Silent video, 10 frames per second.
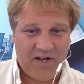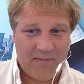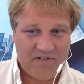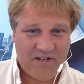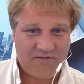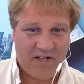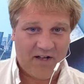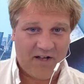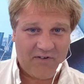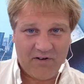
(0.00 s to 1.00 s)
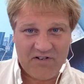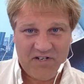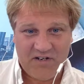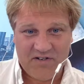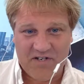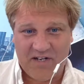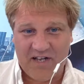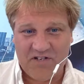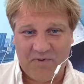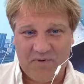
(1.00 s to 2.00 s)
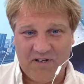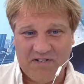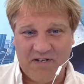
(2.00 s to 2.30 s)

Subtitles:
MSF to have volunteers engaged with us.